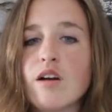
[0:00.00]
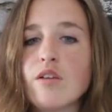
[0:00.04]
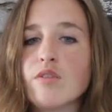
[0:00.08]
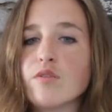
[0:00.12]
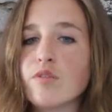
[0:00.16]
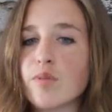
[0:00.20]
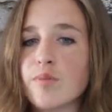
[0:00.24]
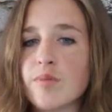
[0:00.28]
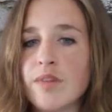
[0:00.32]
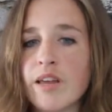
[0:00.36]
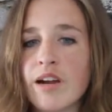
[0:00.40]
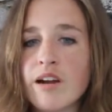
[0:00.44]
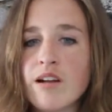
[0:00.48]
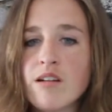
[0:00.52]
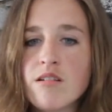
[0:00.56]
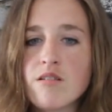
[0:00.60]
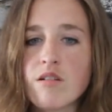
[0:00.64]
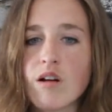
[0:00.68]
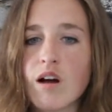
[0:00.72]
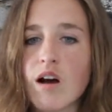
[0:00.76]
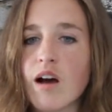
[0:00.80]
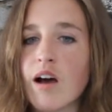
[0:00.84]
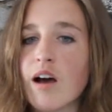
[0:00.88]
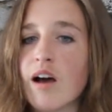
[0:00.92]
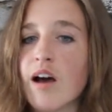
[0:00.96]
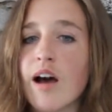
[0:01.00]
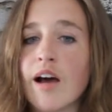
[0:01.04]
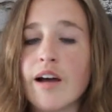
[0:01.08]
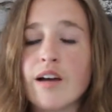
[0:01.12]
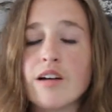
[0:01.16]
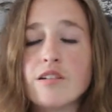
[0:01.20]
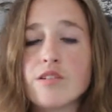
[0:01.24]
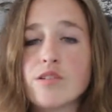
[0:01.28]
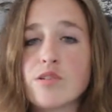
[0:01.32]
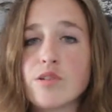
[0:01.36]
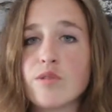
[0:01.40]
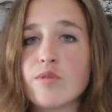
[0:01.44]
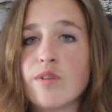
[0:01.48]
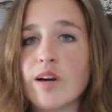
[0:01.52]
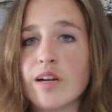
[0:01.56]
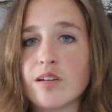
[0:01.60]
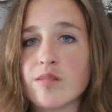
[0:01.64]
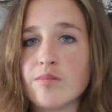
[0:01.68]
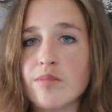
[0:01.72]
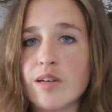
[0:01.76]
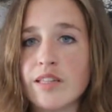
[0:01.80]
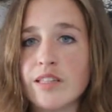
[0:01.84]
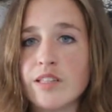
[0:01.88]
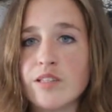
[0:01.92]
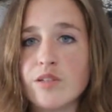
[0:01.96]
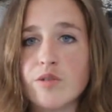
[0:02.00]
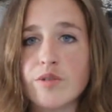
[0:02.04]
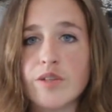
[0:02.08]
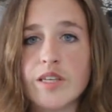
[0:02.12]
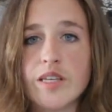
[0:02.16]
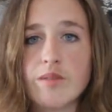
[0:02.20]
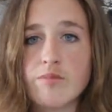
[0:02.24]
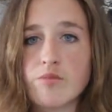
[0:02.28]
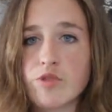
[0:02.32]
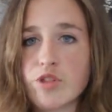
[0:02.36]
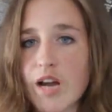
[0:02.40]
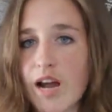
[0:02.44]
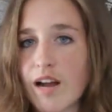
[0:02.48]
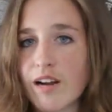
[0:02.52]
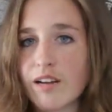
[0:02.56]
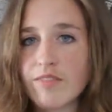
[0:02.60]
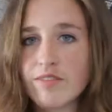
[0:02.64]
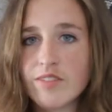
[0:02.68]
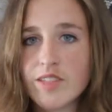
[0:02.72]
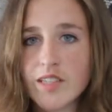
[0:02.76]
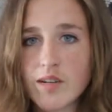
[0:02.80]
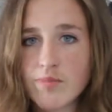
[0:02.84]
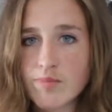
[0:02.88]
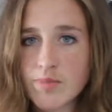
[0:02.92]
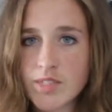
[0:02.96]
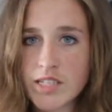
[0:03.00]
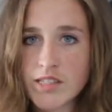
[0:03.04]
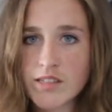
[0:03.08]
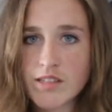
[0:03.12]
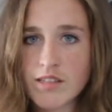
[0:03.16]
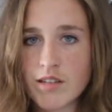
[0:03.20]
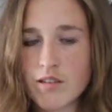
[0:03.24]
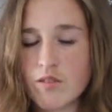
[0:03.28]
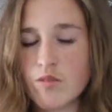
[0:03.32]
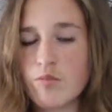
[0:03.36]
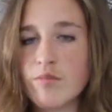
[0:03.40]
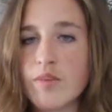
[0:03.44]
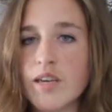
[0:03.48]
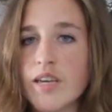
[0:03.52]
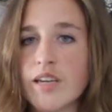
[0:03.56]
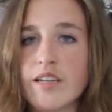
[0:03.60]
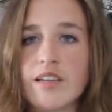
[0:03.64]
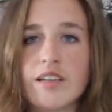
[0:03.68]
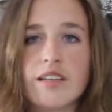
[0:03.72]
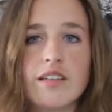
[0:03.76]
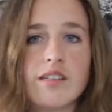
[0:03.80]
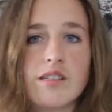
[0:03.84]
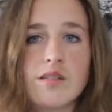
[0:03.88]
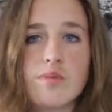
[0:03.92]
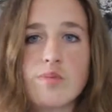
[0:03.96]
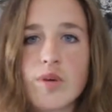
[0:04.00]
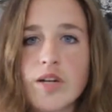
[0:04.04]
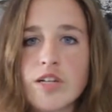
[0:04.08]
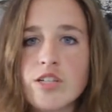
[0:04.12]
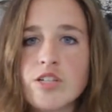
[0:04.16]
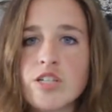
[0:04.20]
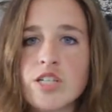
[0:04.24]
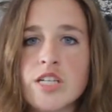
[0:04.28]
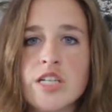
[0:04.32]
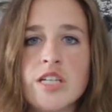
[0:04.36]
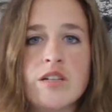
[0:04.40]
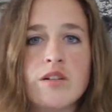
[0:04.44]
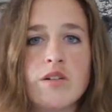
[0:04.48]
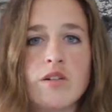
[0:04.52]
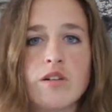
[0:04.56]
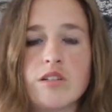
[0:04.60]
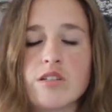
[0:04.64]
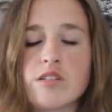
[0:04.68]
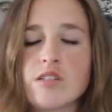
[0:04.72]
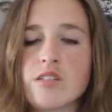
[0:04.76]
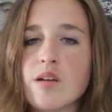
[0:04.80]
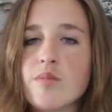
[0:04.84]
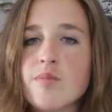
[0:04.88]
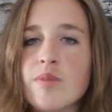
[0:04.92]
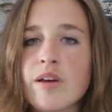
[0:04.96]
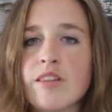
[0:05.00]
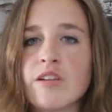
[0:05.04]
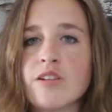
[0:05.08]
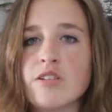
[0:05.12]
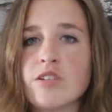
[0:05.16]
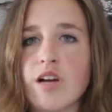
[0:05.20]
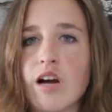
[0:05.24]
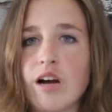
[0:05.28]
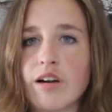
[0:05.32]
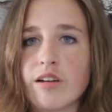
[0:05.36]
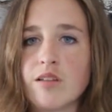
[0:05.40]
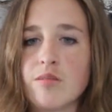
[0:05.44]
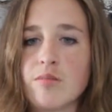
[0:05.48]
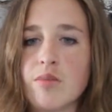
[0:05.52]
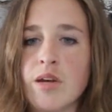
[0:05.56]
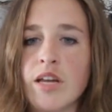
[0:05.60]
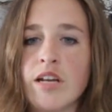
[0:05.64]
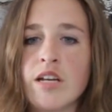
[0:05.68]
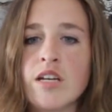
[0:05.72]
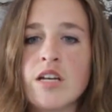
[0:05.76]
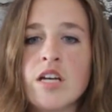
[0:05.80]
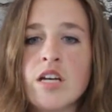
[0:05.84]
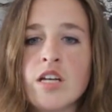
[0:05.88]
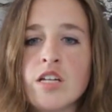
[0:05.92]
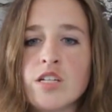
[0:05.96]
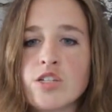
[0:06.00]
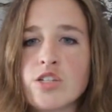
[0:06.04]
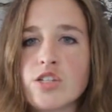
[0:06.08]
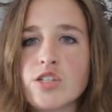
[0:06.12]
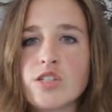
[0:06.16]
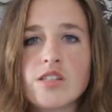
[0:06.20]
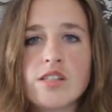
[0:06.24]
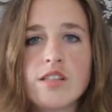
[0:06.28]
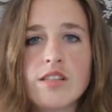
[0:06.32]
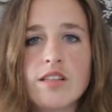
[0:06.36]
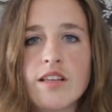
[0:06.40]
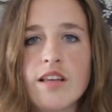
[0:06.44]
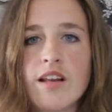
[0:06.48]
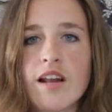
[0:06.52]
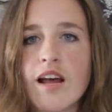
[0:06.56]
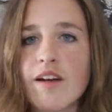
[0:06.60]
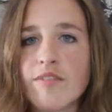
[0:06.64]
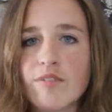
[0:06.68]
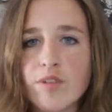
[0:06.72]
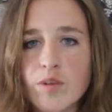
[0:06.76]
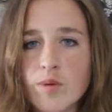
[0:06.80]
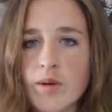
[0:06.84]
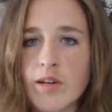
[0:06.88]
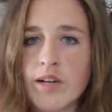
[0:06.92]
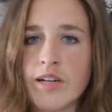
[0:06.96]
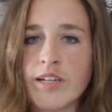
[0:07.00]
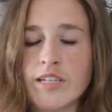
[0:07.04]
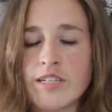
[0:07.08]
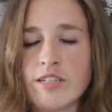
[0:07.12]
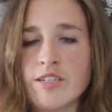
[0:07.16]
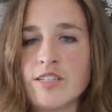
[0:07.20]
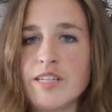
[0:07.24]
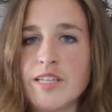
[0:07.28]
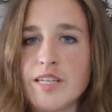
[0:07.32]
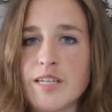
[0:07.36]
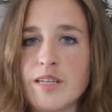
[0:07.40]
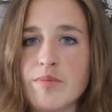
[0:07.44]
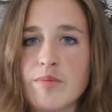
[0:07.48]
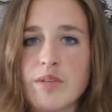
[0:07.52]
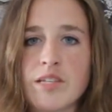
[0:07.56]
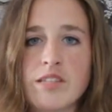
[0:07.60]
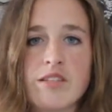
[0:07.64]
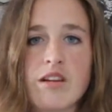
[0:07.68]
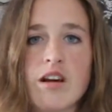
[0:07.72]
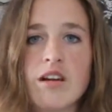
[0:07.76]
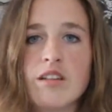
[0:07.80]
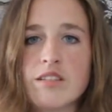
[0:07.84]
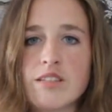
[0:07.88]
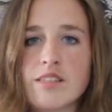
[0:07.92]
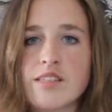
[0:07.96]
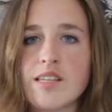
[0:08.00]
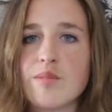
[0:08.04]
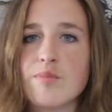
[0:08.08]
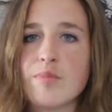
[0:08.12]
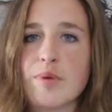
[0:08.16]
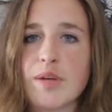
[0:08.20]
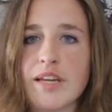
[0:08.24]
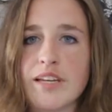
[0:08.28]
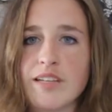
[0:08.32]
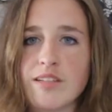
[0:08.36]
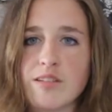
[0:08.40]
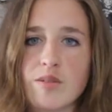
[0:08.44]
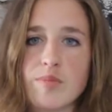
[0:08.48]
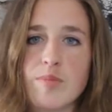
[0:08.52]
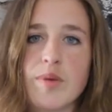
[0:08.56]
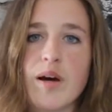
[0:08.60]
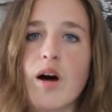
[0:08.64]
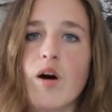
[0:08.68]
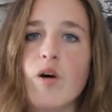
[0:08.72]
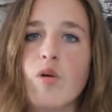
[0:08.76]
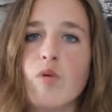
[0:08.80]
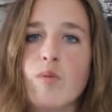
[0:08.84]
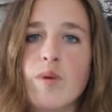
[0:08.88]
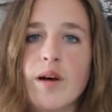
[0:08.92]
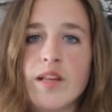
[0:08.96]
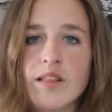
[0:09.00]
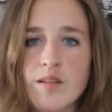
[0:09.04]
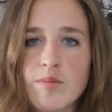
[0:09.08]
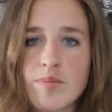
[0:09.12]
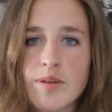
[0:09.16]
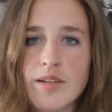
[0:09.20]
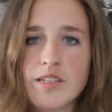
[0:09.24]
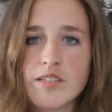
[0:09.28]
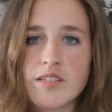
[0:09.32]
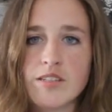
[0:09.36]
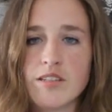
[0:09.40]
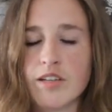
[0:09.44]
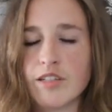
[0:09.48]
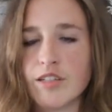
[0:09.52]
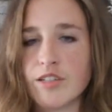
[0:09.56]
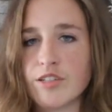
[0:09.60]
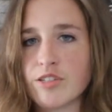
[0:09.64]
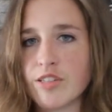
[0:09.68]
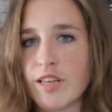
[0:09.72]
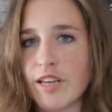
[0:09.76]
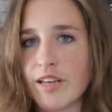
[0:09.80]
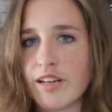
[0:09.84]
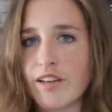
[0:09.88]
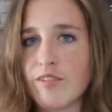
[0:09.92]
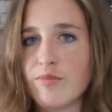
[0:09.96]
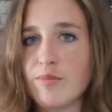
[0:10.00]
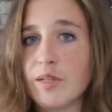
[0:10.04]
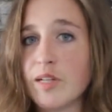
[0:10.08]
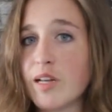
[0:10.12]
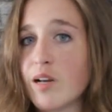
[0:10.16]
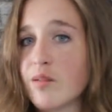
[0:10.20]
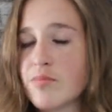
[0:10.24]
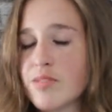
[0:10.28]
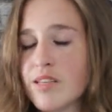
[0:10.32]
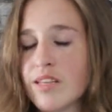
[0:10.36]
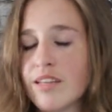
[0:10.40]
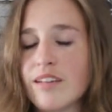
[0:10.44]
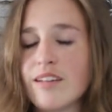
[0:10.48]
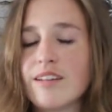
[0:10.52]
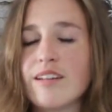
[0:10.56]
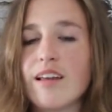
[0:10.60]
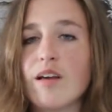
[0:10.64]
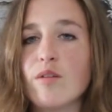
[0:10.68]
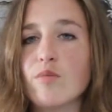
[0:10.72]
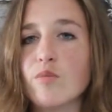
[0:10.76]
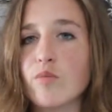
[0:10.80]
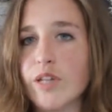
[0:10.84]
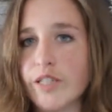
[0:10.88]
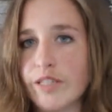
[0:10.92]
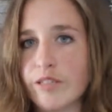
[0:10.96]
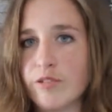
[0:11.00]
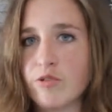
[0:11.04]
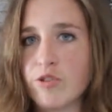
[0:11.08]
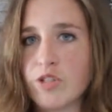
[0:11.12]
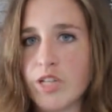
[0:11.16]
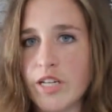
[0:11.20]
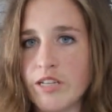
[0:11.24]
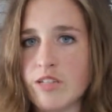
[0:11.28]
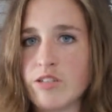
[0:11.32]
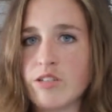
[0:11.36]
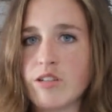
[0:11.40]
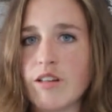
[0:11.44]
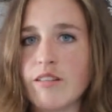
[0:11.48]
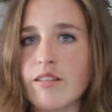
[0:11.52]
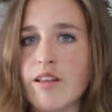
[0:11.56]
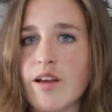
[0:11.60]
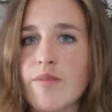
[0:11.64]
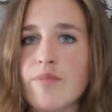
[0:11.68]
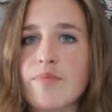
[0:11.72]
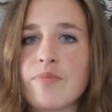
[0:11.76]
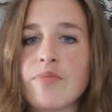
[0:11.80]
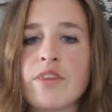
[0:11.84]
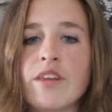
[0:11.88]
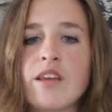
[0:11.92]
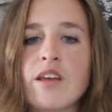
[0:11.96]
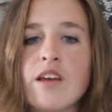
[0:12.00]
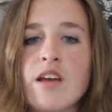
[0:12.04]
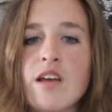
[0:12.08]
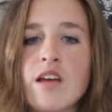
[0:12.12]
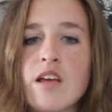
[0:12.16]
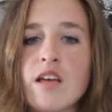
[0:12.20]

From there, I also recommend that you keep track of the updates that you make in a spreadsheet or some other document, just so that everyone on your team is on the same page about when the pages on your site have been updated and what you changed on them.